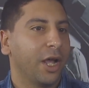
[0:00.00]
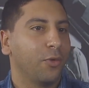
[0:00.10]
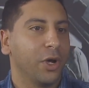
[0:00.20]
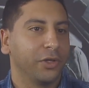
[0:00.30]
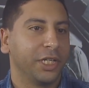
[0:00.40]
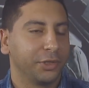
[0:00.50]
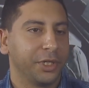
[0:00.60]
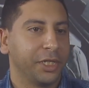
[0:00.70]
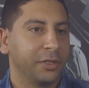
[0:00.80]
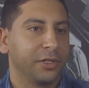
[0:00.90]
how well they
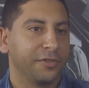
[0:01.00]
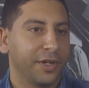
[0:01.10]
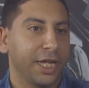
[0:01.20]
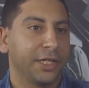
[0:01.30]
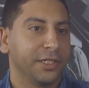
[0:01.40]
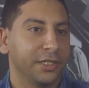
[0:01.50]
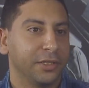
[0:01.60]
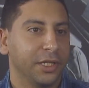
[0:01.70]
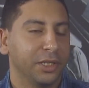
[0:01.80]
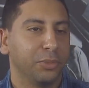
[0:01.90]
treat their fans
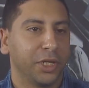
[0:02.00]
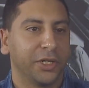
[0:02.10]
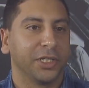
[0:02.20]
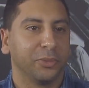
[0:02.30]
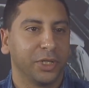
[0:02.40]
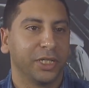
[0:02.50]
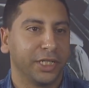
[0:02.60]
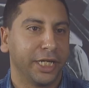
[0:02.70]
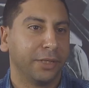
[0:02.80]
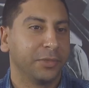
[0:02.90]
and the players that play
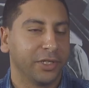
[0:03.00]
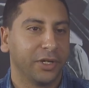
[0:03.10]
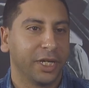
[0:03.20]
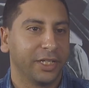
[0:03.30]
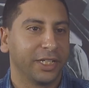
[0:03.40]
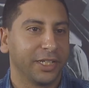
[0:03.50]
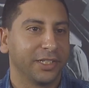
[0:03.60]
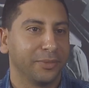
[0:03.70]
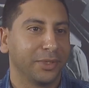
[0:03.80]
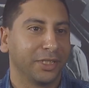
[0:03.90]
the game. So I think
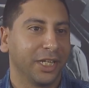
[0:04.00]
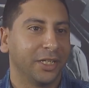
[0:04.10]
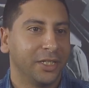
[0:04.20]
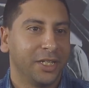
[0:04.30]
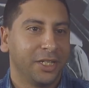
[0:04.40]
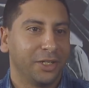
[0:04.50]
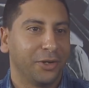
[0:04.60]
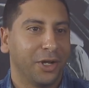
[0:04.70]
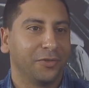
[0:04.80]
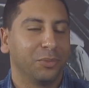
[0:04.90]
that's something that
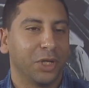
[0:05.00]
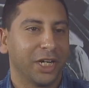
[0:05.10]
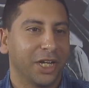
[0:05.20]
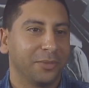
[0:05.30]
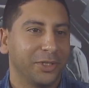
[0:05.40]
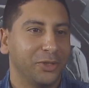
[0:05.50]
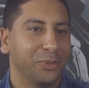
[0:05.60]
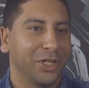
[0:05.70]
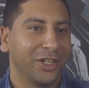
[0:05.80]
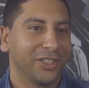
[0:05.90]
all of the Black Ops 2
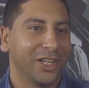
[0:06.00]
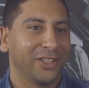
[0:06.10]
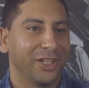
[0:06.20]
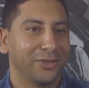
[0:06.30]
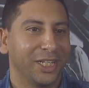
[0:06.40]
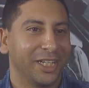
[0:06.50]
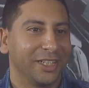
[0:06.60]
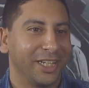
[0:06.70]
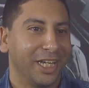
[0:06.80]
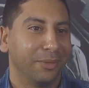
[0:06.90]
players out there, when they
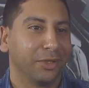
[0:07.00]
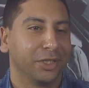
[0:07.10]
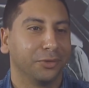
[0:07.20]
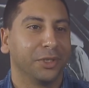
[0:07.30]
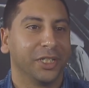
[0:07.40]
get the game, are going to